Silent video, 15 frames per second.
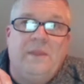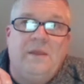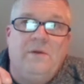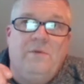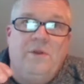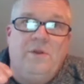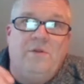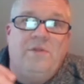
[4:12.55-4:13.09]

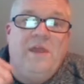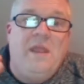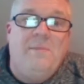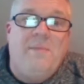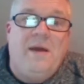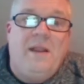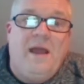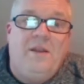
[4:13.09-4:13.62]
when you're thinking
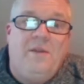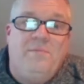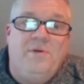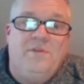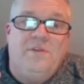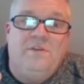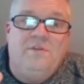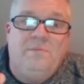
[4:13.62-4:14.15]
about how to
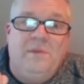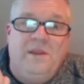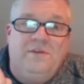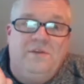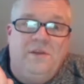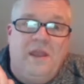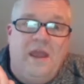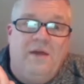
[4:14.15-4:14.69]
put this
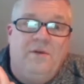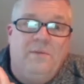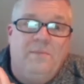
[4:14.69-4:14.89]
speech together,